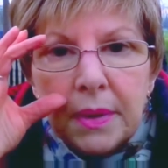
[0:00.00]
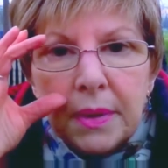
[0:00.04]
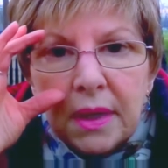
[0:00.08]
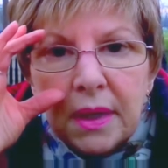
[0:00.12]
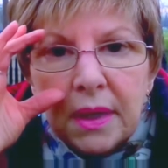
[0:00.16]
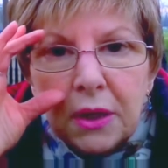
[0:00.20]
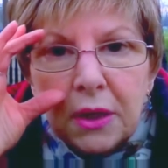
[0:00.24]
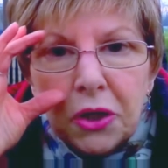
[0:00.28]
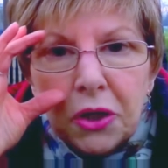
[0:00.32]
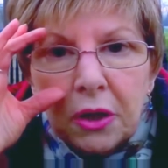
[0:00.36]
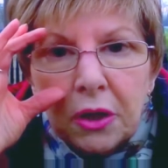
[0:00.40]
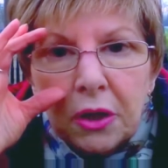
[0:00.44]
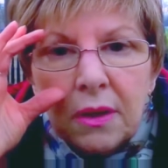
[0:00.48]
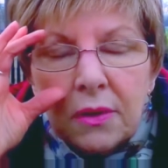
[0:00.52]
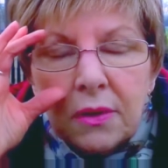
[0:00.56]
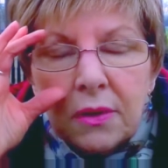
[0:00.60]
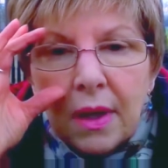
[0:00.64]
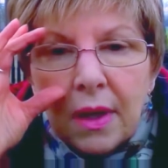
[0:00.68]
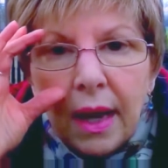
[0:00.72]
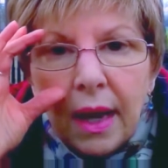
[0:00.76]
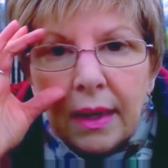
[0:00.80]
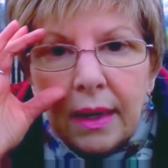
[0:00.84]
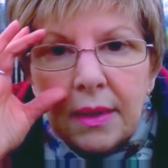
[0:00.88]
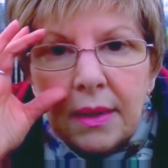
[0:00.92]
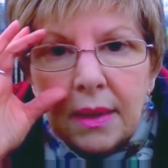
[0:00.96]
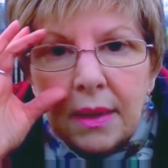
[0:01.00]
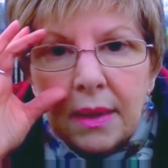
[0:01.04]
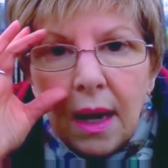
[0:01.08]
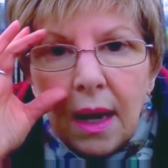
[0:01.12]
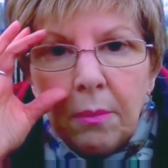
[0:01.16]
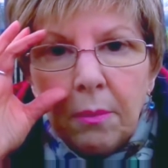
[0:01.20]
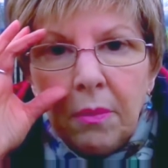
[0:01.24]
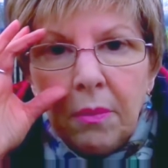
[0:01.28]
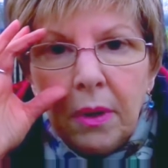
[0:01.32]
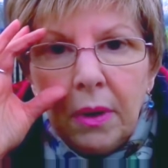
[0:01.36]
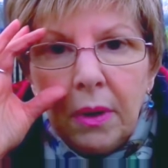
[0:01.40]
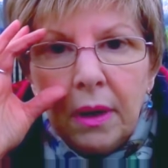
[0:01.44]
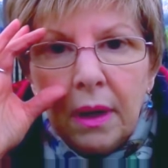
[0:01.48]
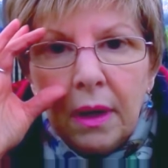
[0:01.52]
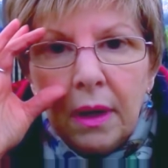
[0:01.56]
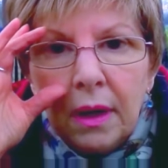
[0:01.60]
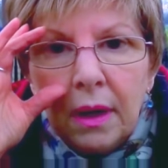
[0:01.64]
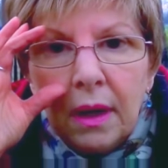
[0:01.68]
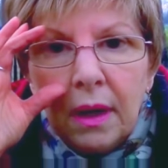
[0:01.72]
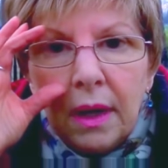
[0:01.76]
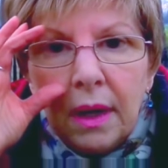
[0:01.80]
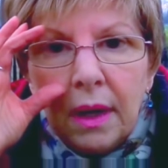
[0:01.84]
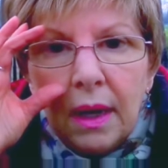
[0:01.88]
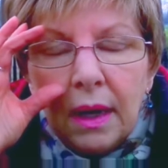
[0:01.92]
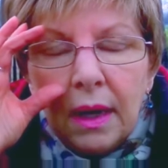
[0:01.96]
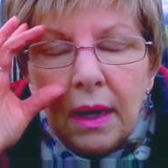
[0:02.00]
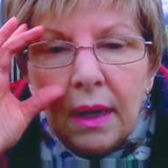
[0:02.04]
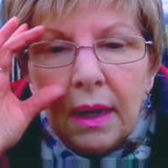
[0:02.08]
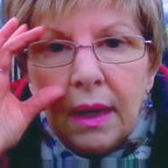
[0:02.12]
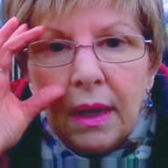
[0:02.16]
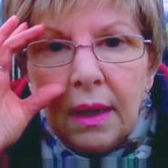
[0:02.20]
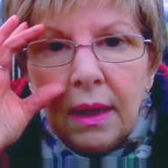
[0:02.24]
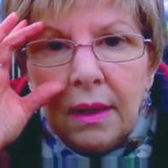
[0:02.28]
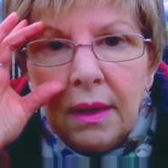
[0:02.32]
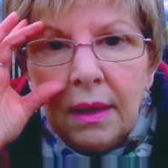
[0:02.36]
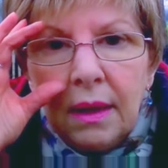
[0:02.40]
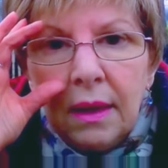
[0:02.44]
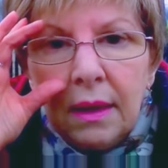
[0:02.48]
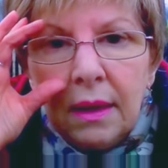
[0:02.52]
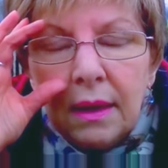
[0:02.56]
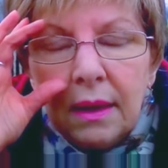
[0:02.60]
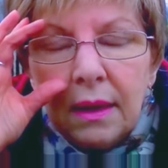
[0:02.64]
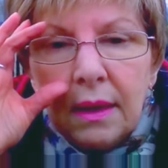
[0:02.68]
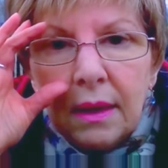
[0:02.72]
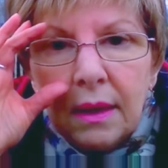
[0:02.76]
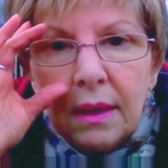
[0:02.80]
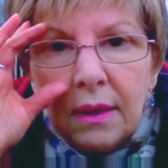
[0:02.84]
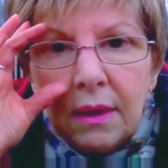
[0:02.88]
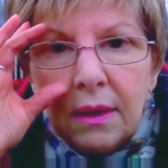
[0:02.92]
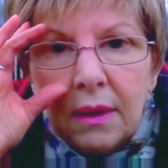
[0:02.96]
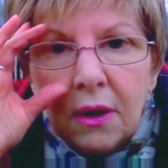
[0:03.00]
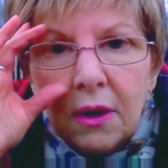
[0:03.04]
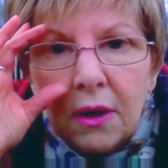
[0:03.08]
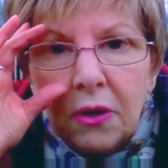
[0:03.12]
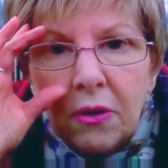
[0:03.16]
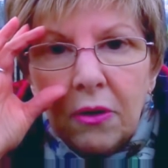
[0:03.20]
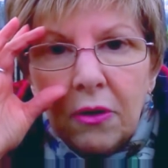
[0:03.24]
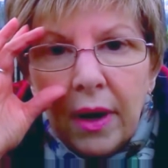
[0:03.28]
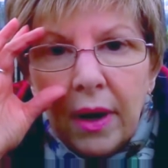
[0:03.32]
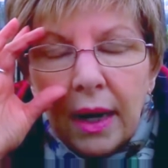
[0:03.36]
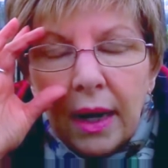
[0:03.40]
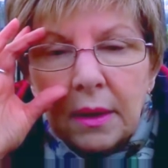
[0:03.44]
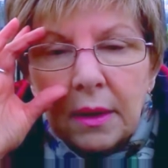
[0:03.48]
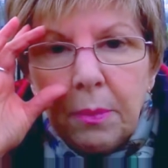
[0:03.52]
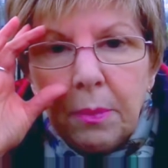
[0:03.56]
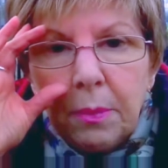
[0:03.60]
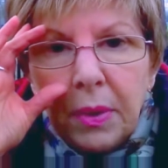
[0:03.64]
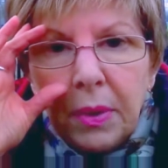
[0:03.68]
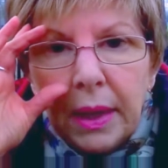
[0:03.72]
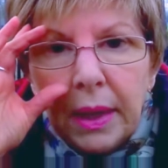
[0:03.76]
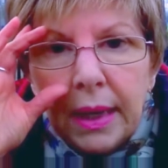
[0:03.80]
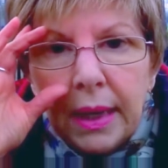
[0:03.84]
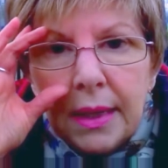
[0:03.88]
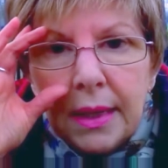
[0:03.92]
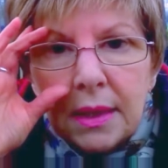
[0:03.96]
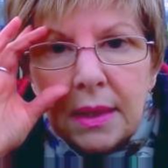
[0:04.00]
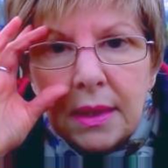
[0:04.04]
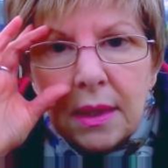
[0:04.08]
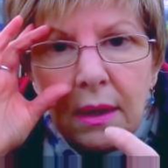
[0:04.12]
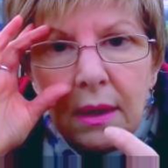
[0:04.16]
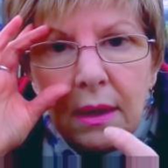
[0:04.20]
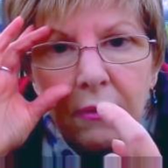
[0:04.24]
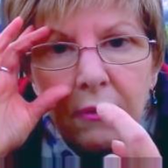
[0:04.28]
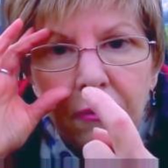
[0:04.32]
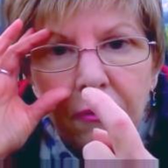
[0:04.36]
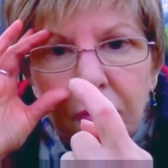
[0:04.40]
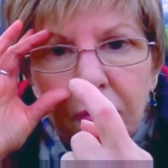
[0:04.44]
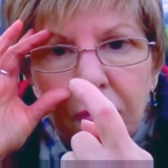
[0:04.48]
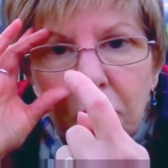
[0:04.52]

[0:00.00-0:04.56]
positions that tumbler in the correct place,